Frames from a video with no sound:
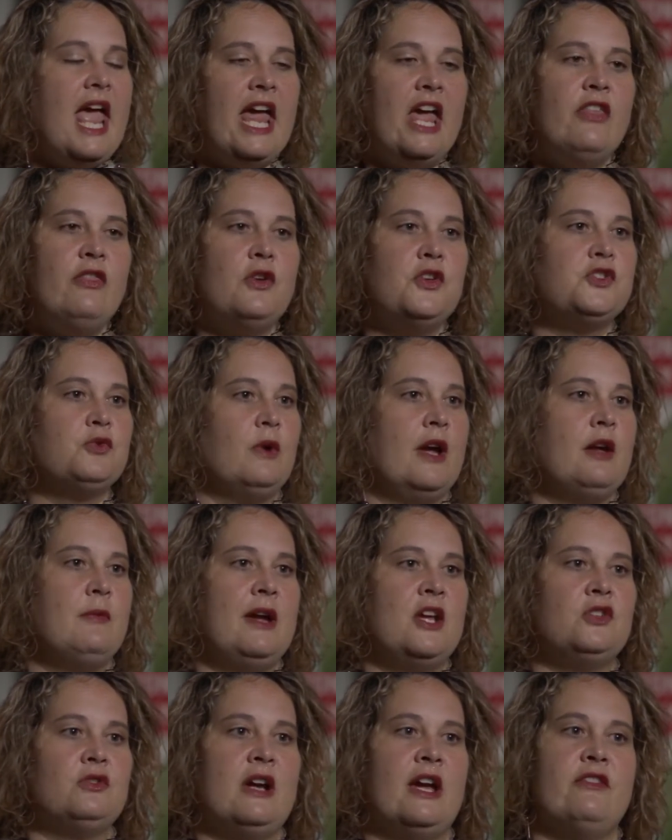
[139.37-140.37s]
and those
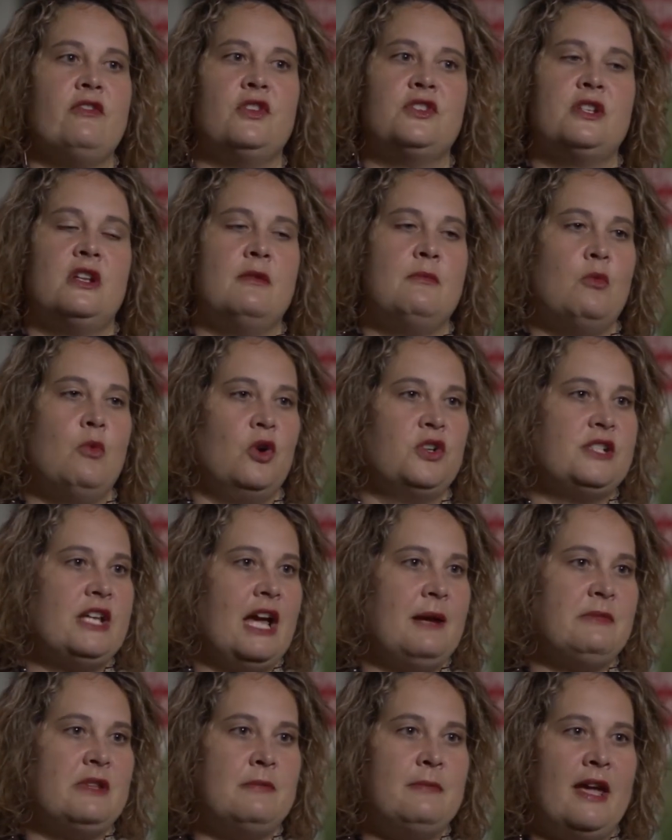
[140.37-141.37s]
right-way drivers in a more
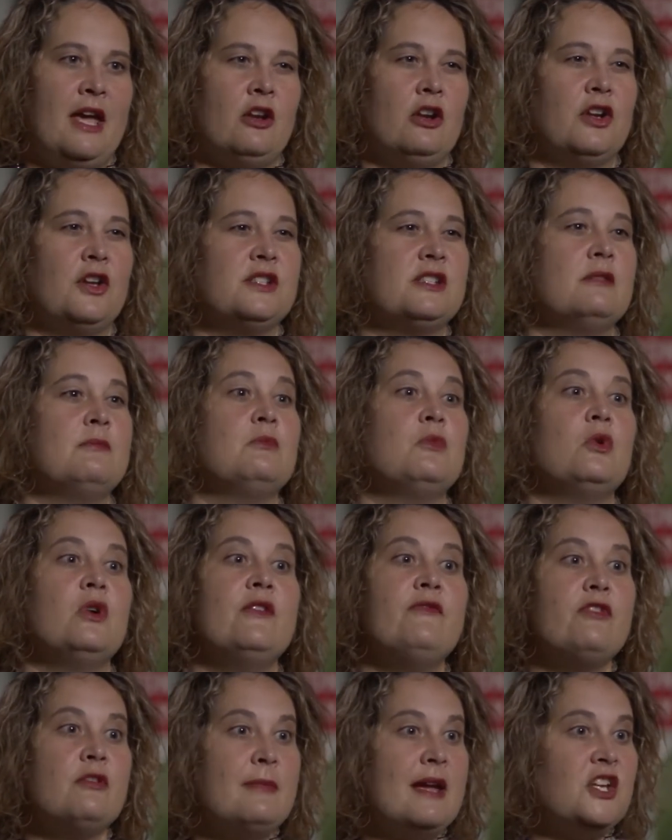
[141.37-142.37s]
timely manner, because the more
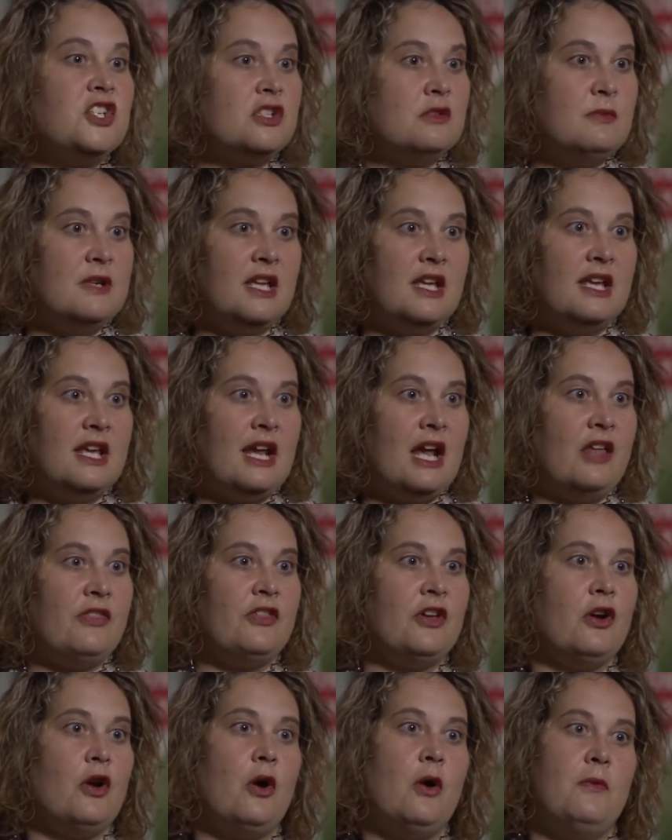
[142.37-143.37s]
information we can get out
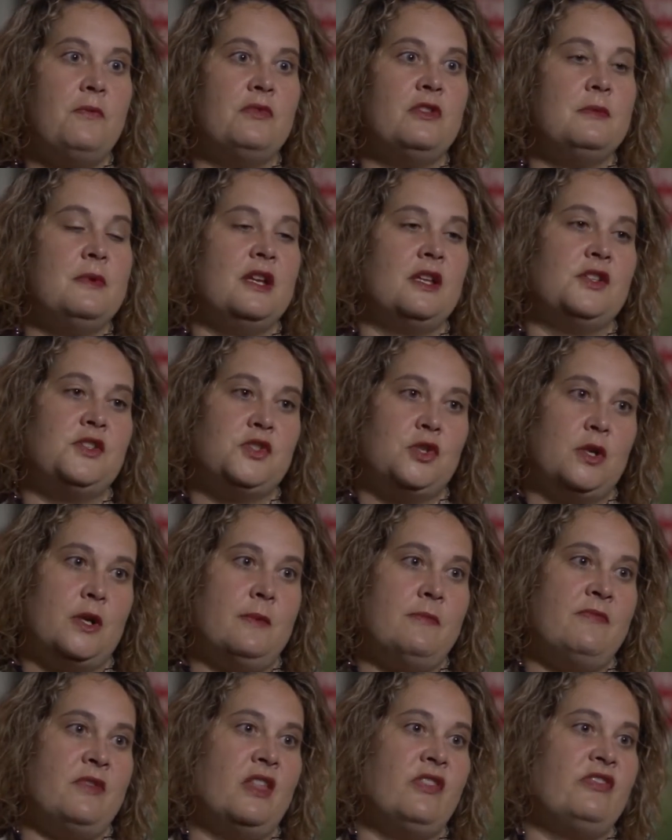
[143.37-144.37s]
there, hopefully we can
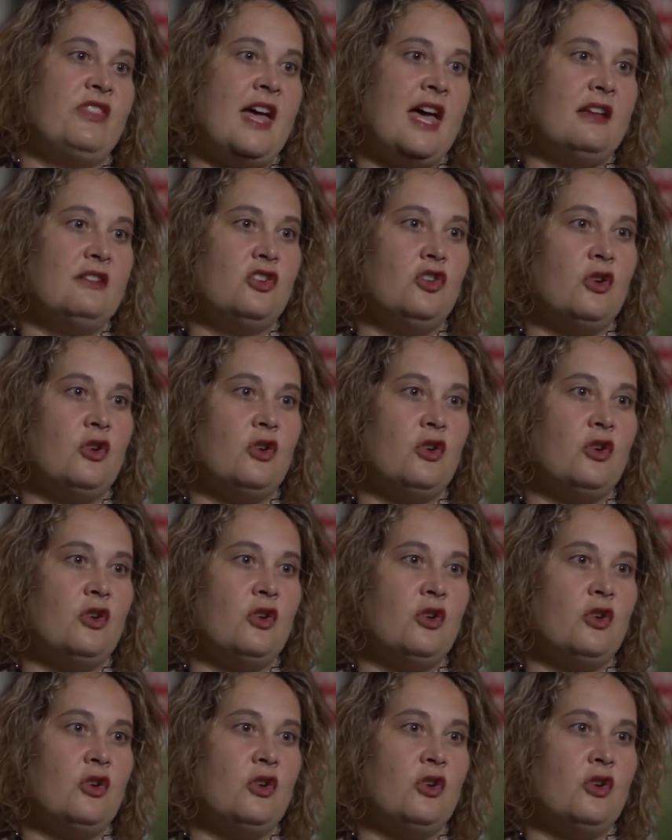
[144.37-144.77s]
circumvent that